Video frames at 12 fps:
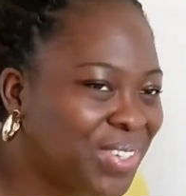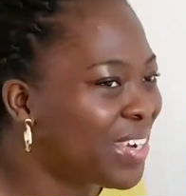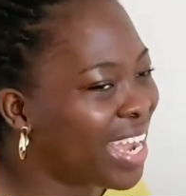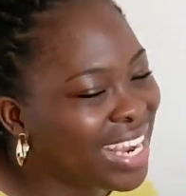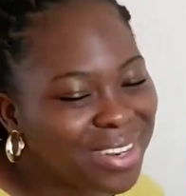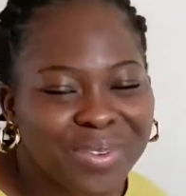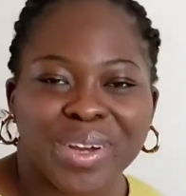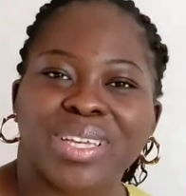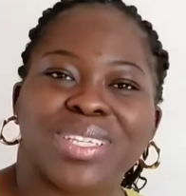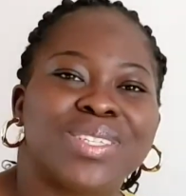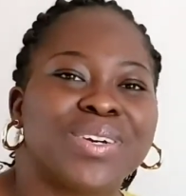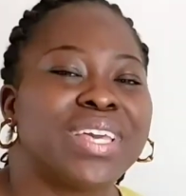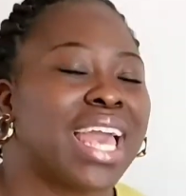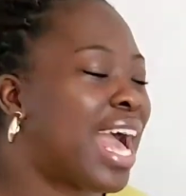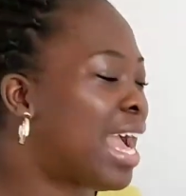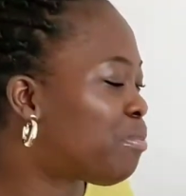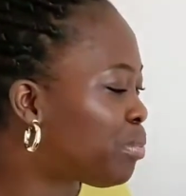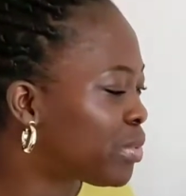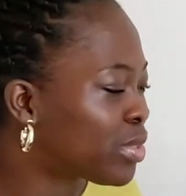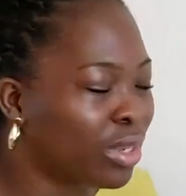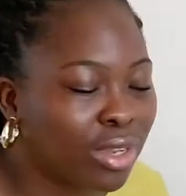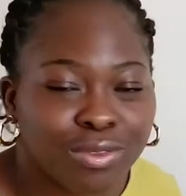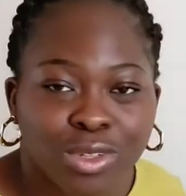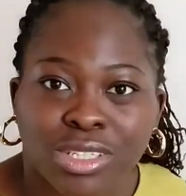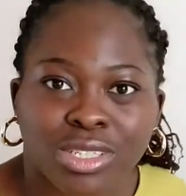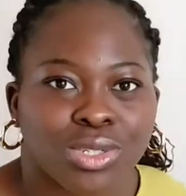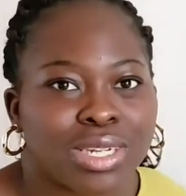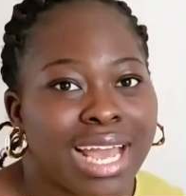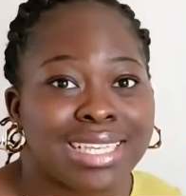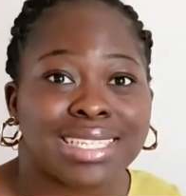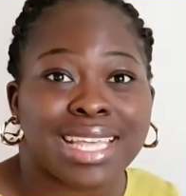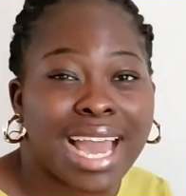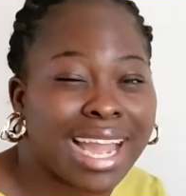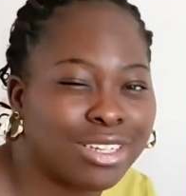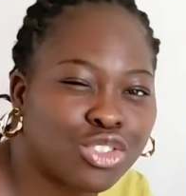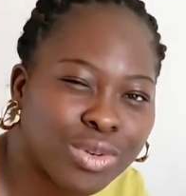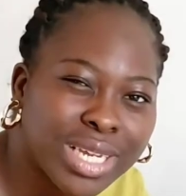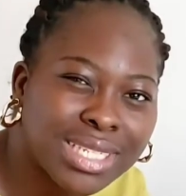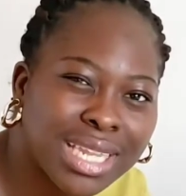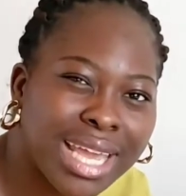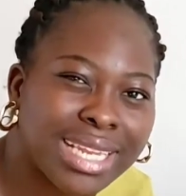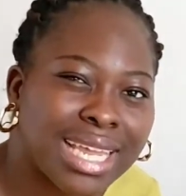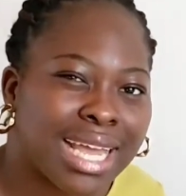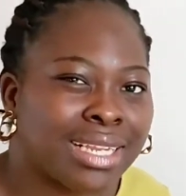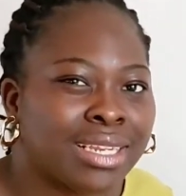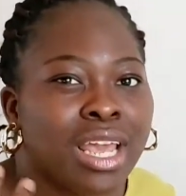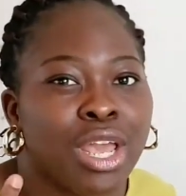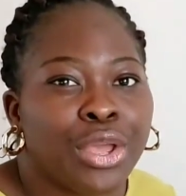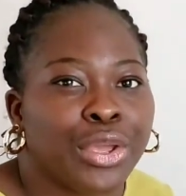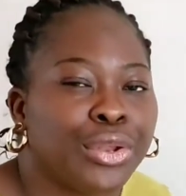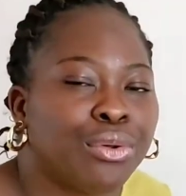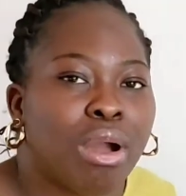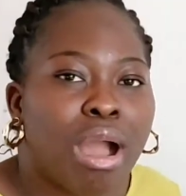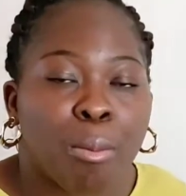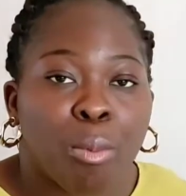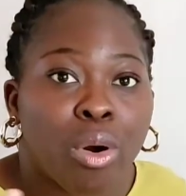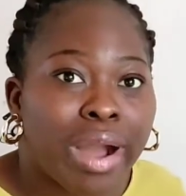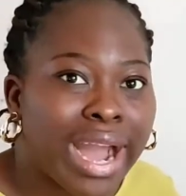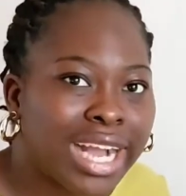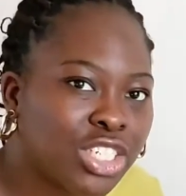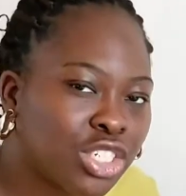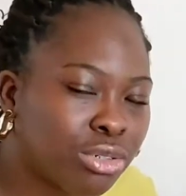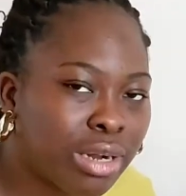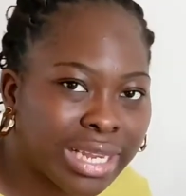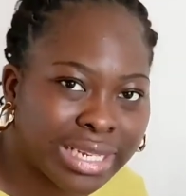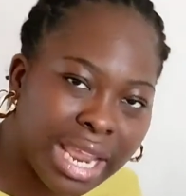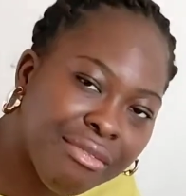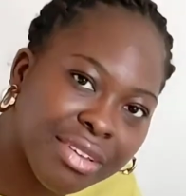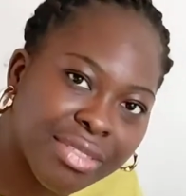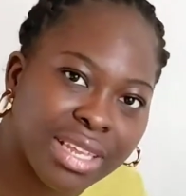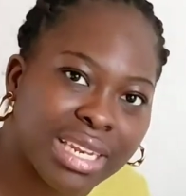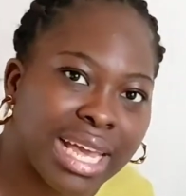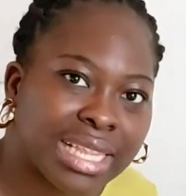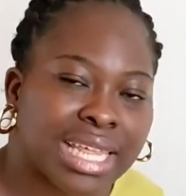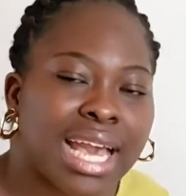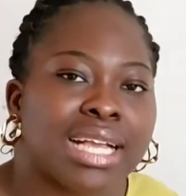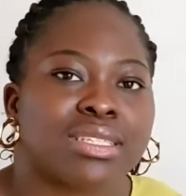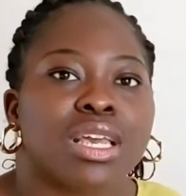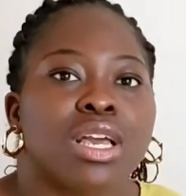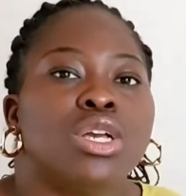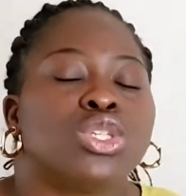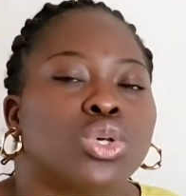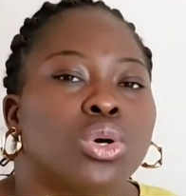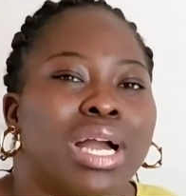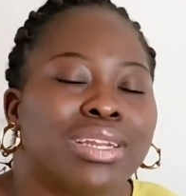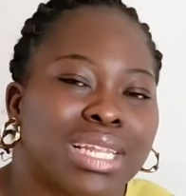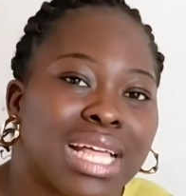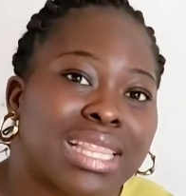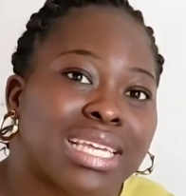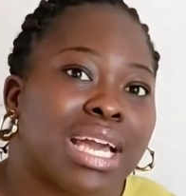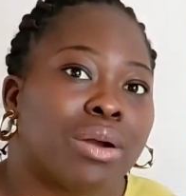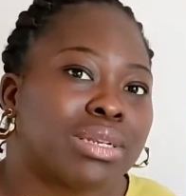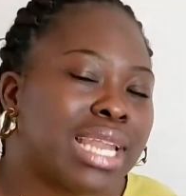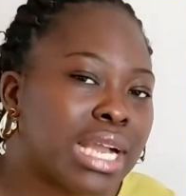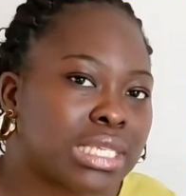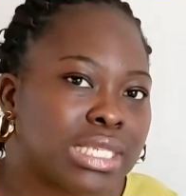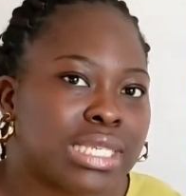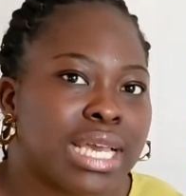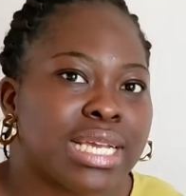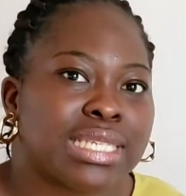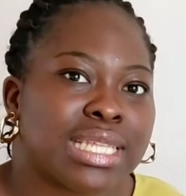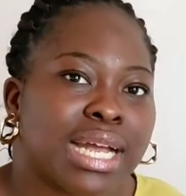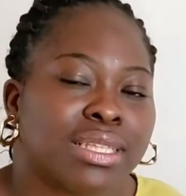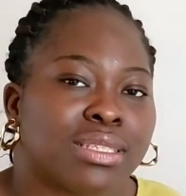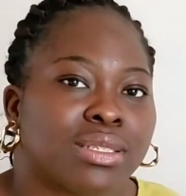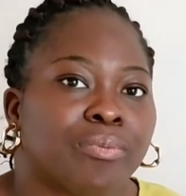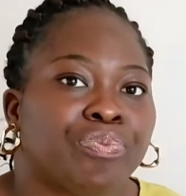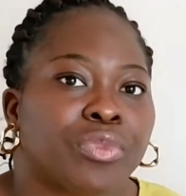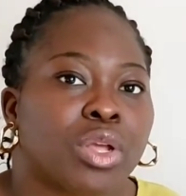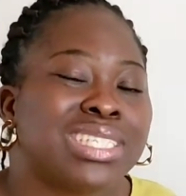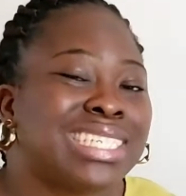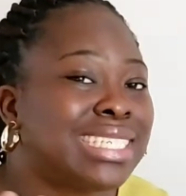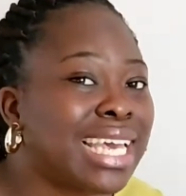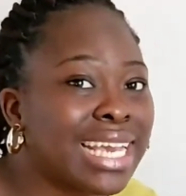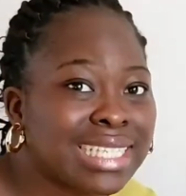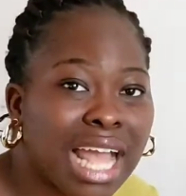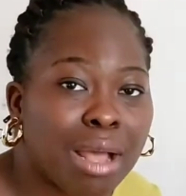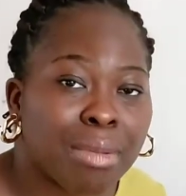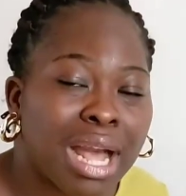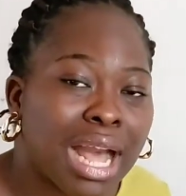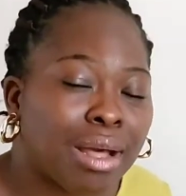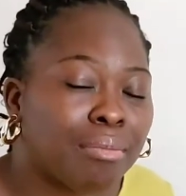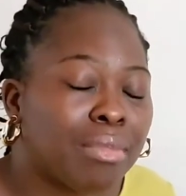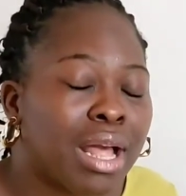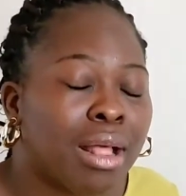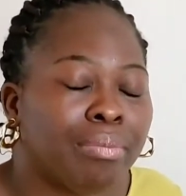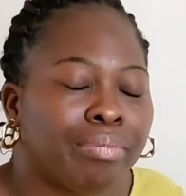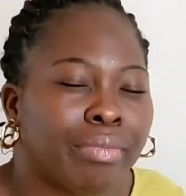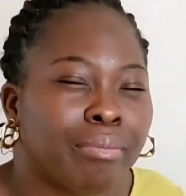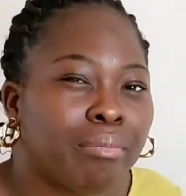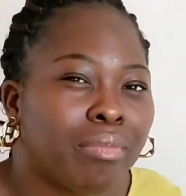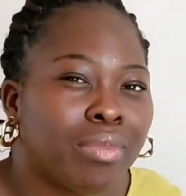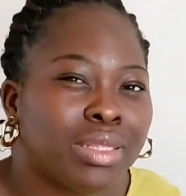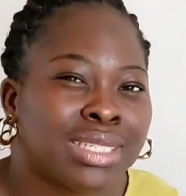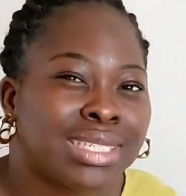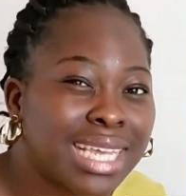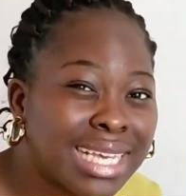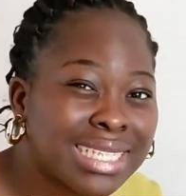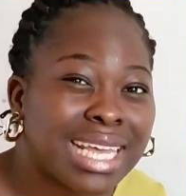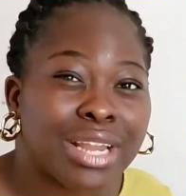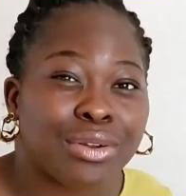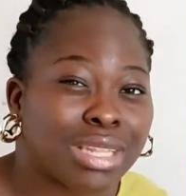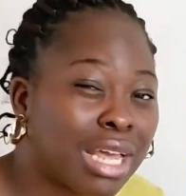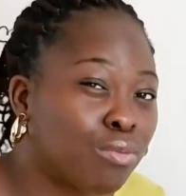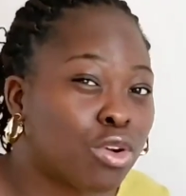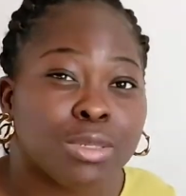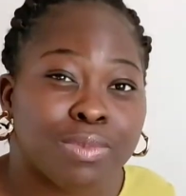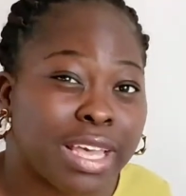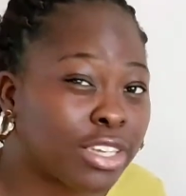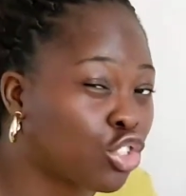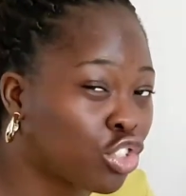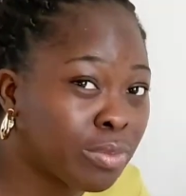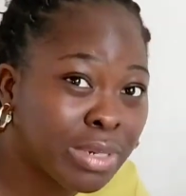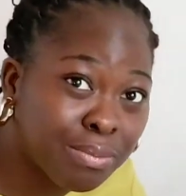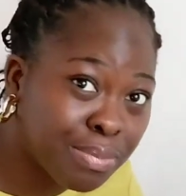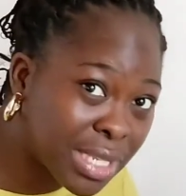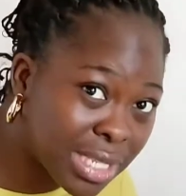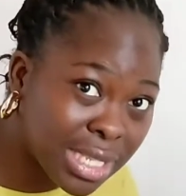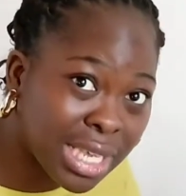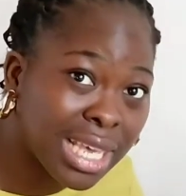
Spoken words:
know. Anyway, so yeah, I put all of those things so that I stay hydrated and, you know, I'm more agile and everything like that. So another thing I would like to say is that the days that I know that I'm going to be extremely busy